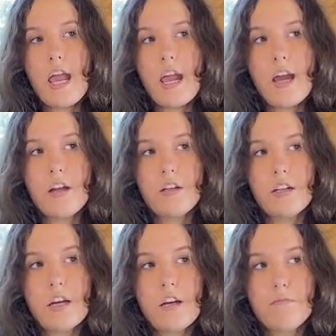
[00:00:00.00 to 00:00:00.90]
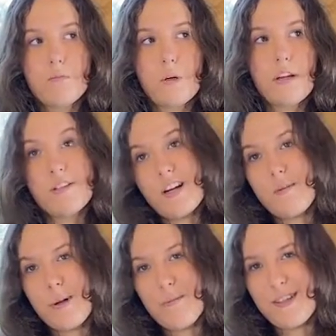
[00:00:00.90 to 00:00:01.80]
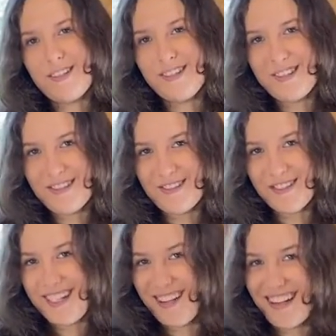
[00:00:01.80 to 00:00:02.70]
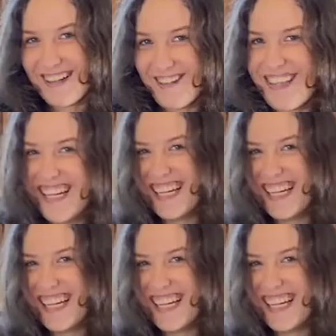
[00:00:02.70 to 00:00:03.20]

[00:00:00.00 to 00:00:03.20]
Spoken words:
and well, I started my own business, so we'll see how that goes.